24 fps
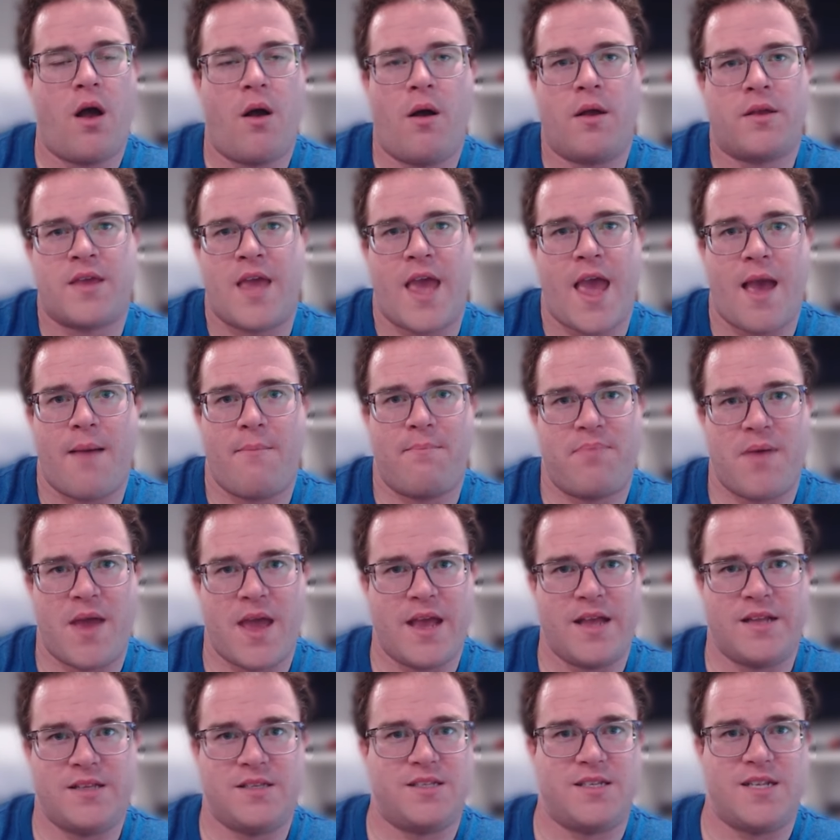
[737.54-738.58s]

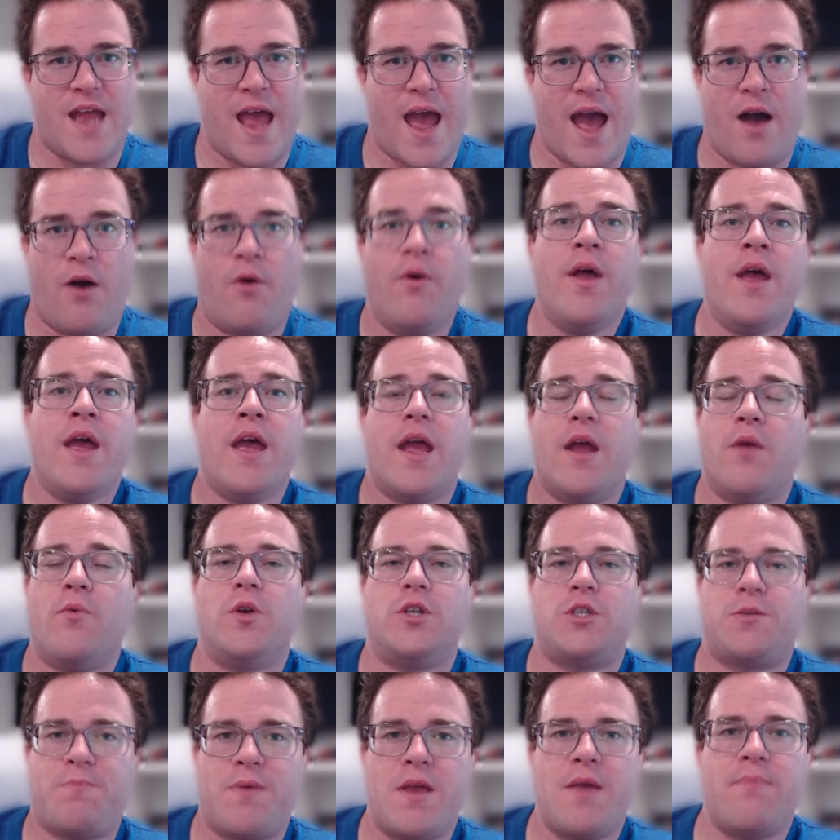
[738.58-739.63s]
campaigns now in
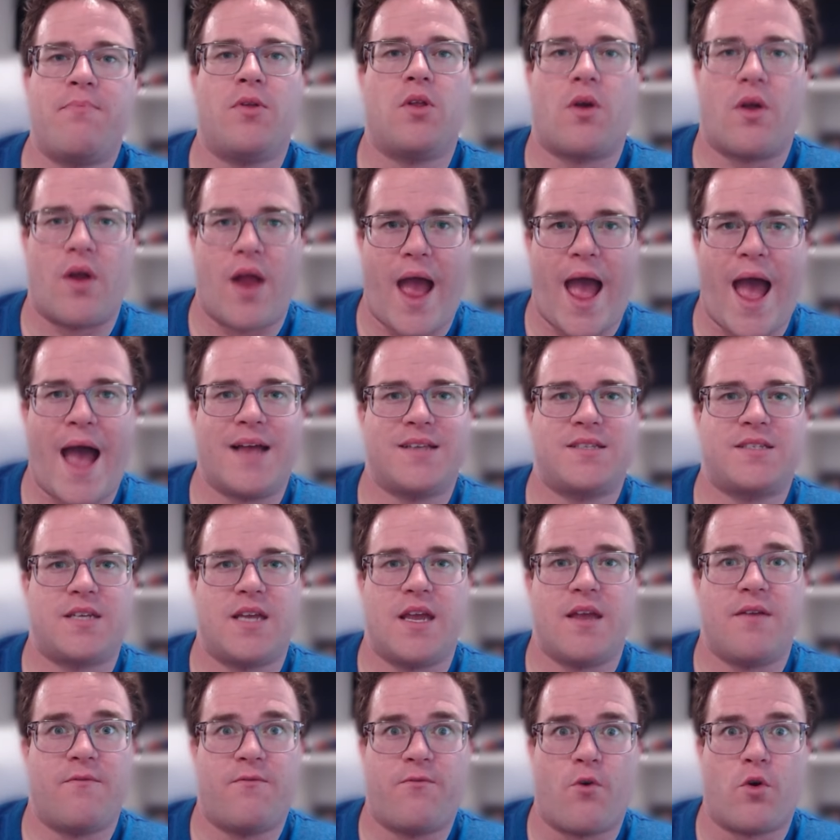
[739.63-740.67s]
which people are
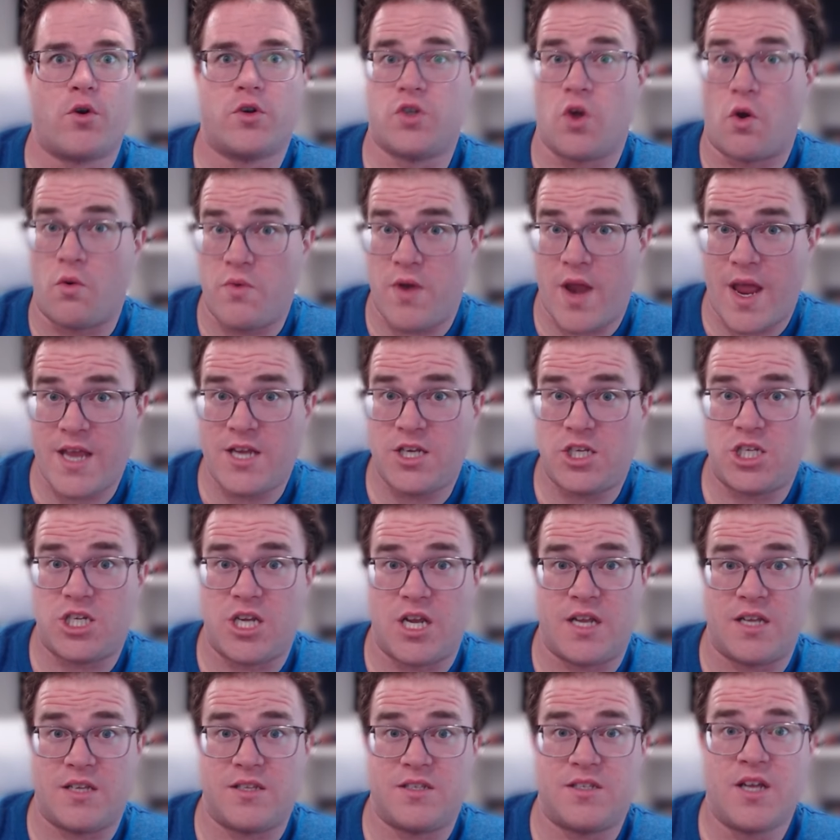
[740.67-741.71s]
asking for
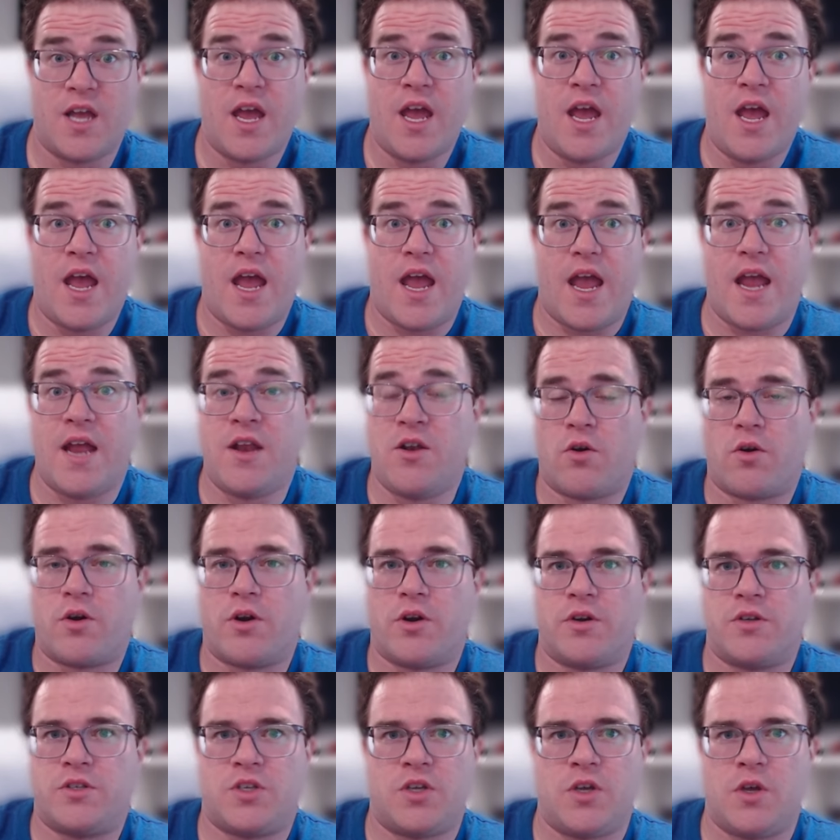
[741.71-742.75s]
donations in
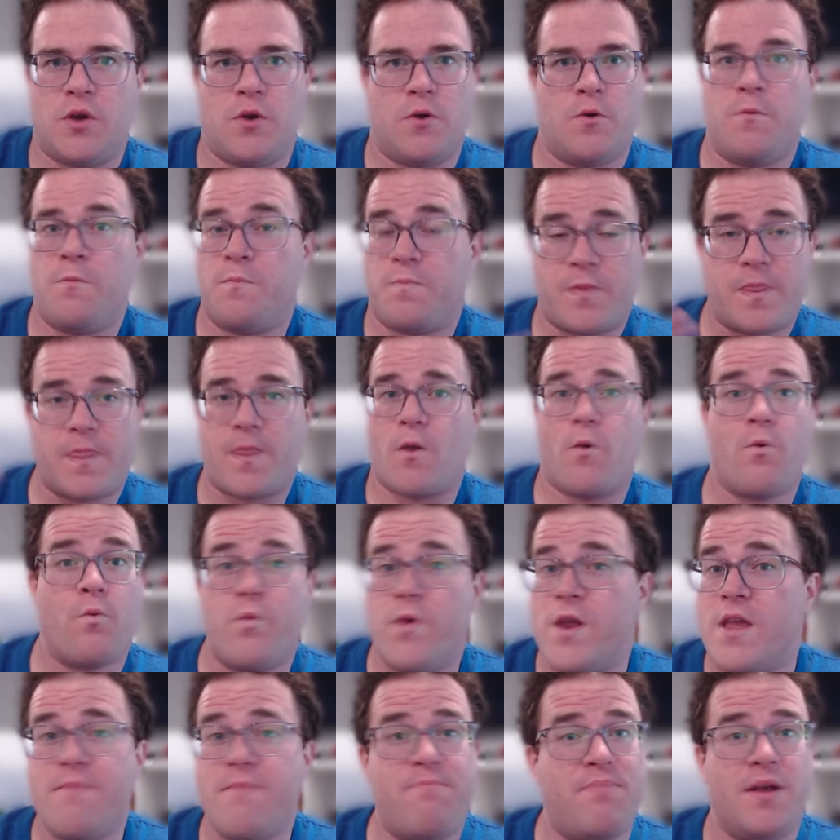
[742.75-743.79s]
order to
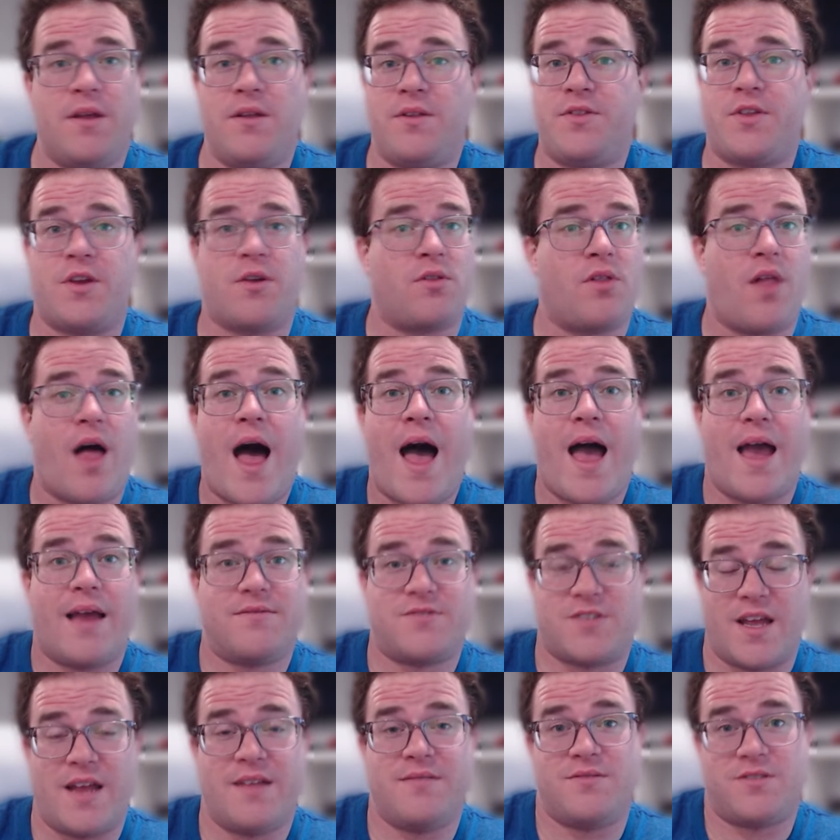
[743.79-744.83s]
rebuild their
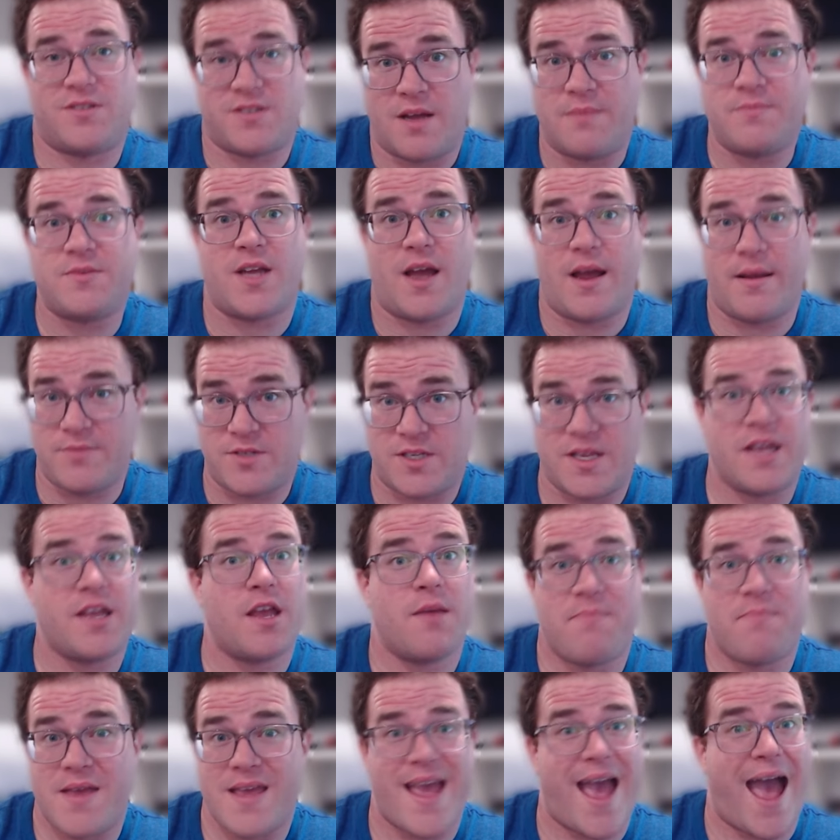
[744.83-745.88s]
lives. And sometimes they
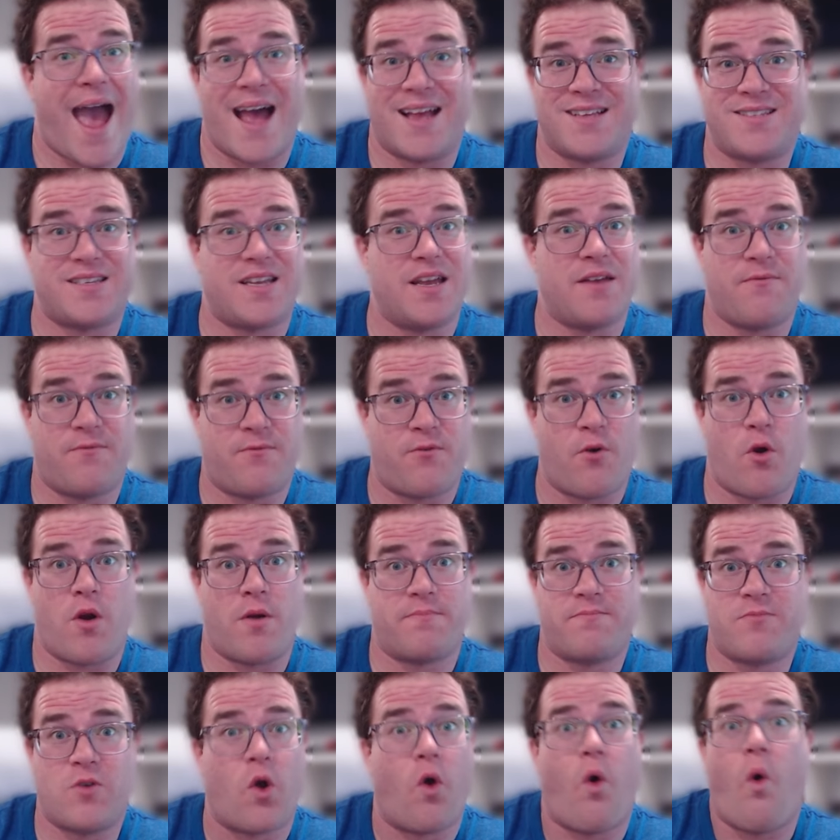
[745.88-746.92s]
could be asking
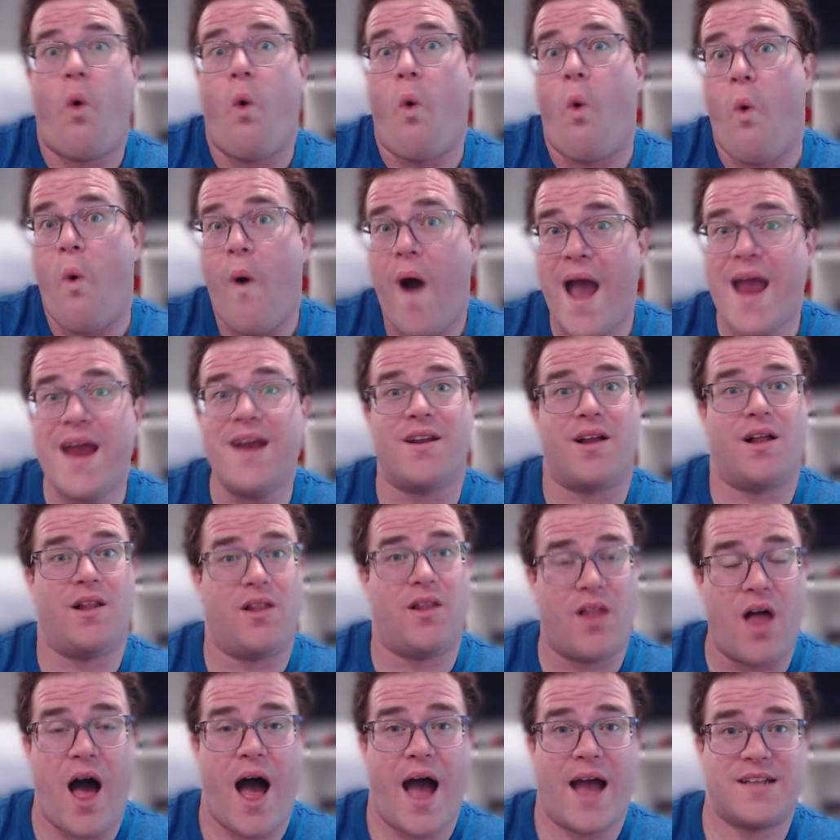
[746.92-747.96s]
for quite a
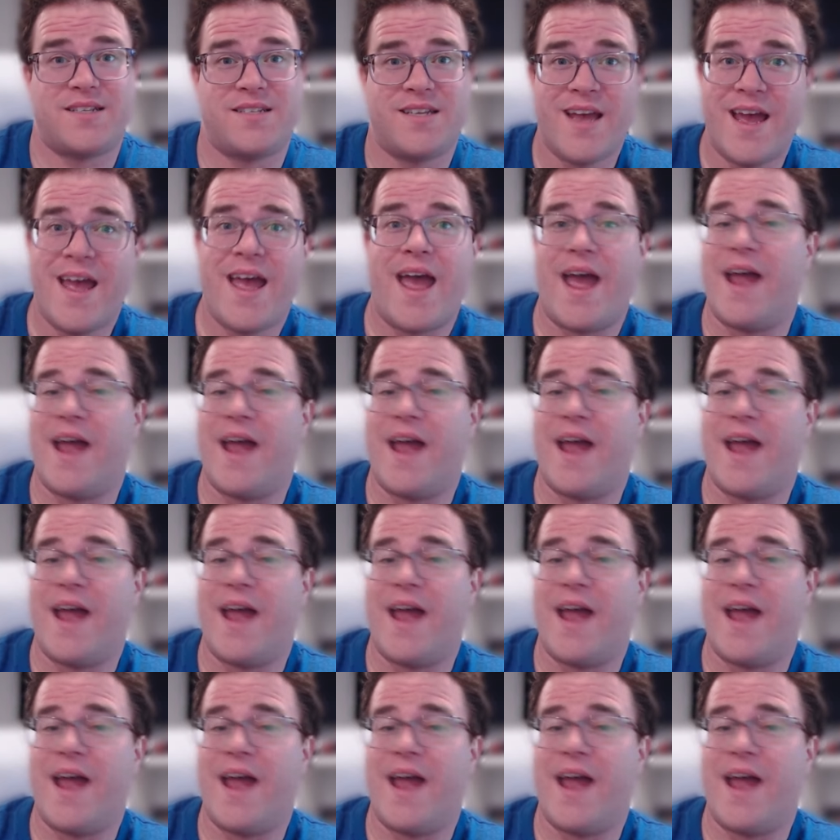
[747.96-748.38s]
lot.